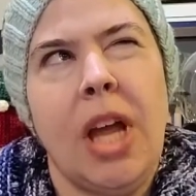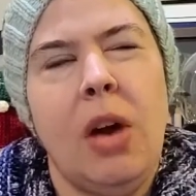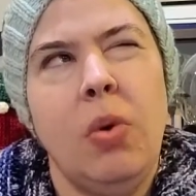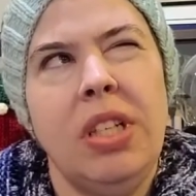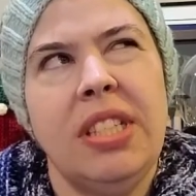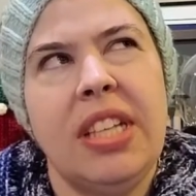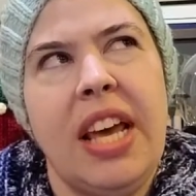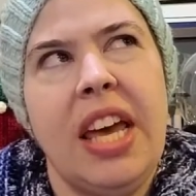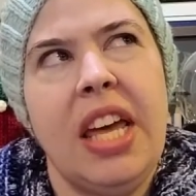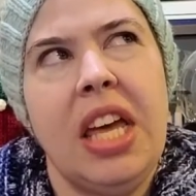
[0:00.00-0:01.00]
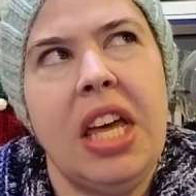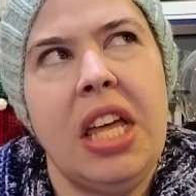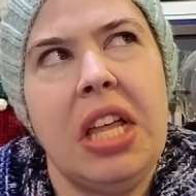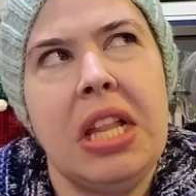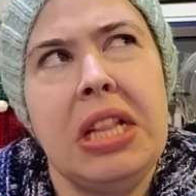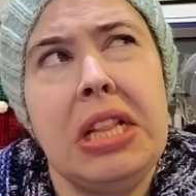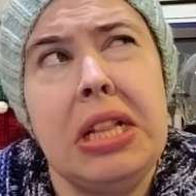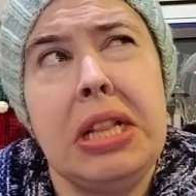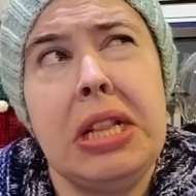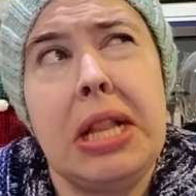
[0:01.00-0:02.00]
I want to say
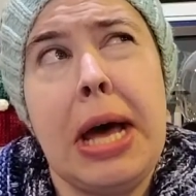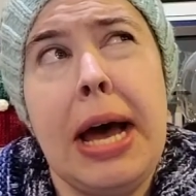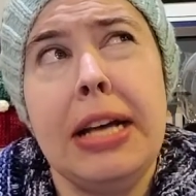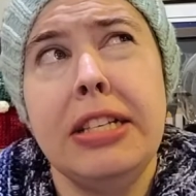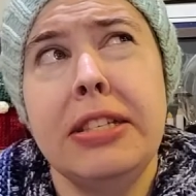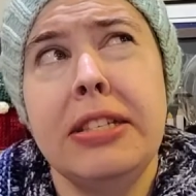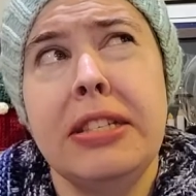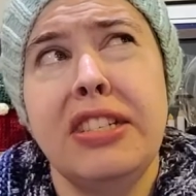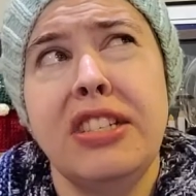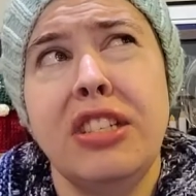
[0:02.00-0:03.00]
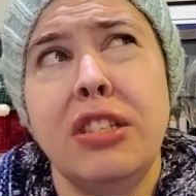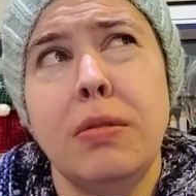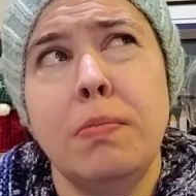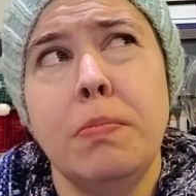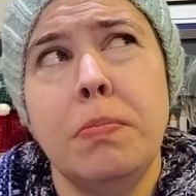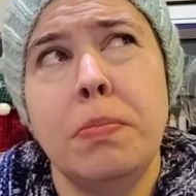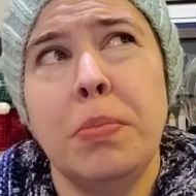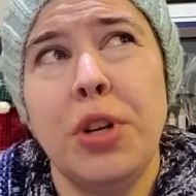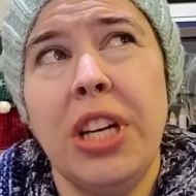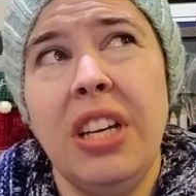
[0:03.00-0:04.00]
last
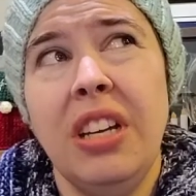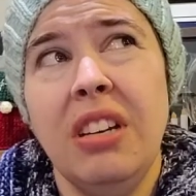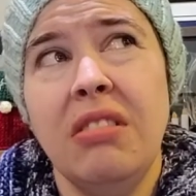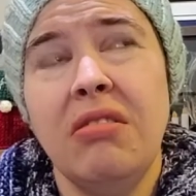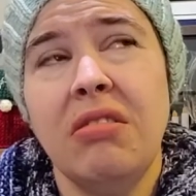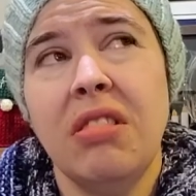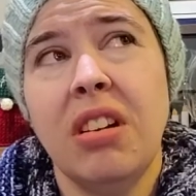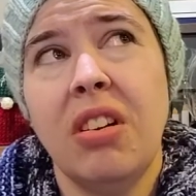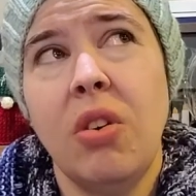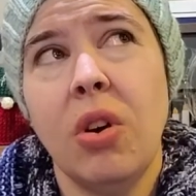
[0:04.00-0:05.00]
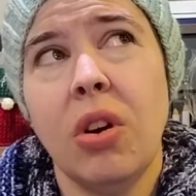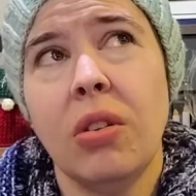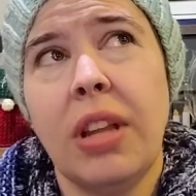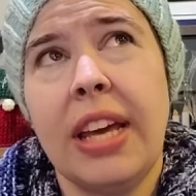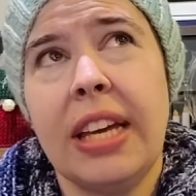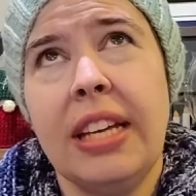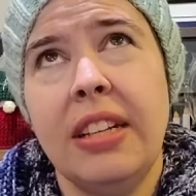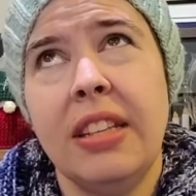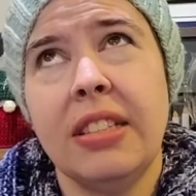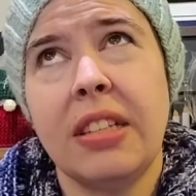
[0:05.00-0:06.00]
spring or like into
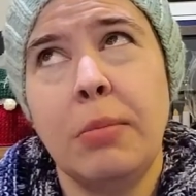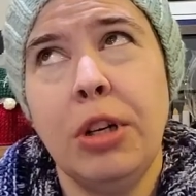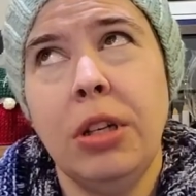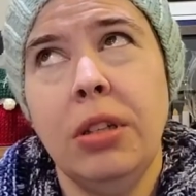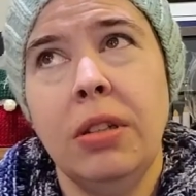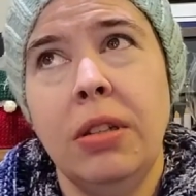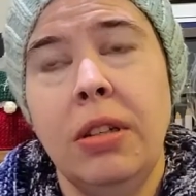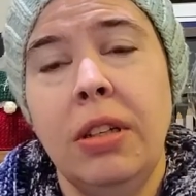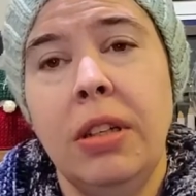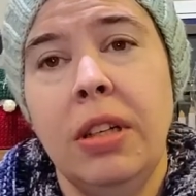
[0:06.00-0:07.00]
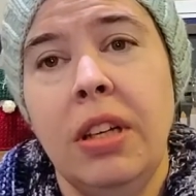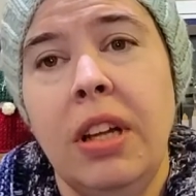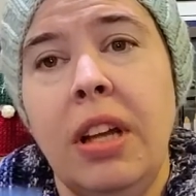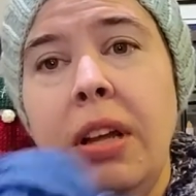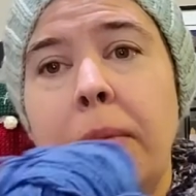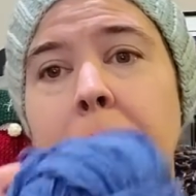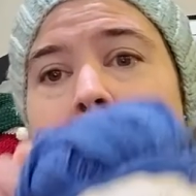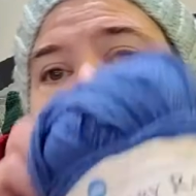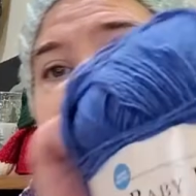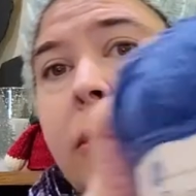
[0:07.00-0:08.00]
the summer,
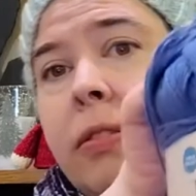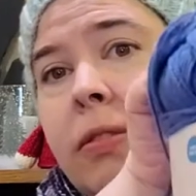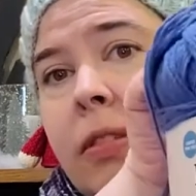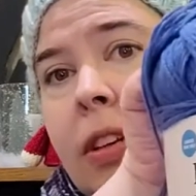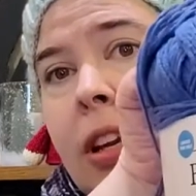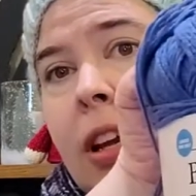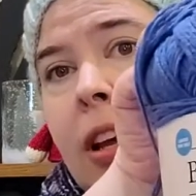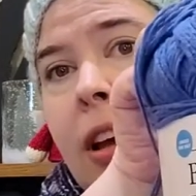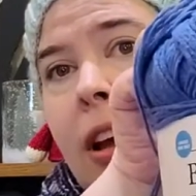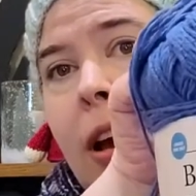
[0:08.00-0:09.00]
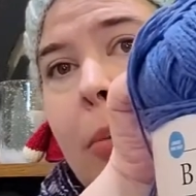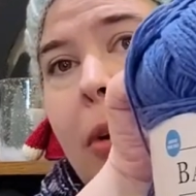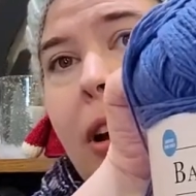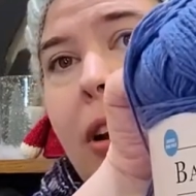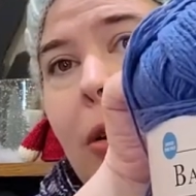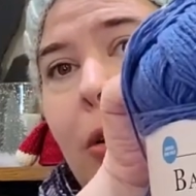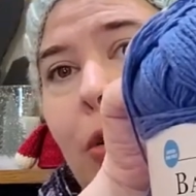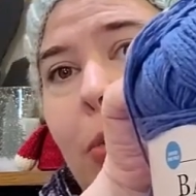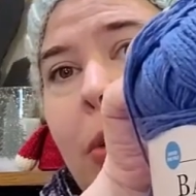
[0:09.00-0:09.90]
but I bought a whole